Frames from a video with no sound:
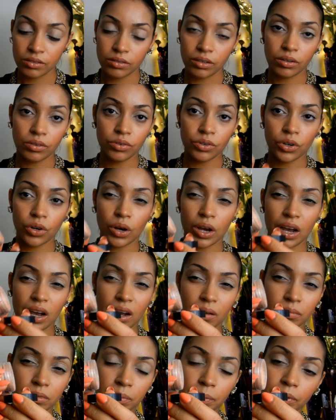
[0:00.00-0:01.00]
I don't know
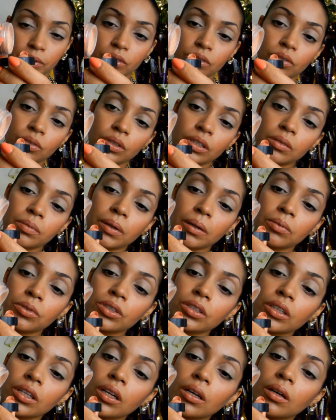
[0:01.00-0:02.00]
how I'm supposed to do this, but I'm
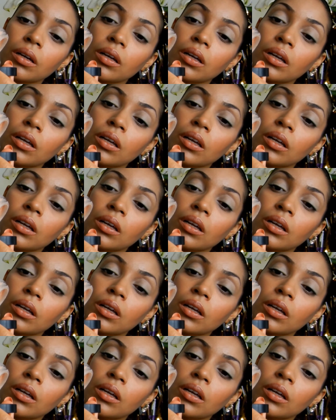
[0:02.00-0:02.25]
just going to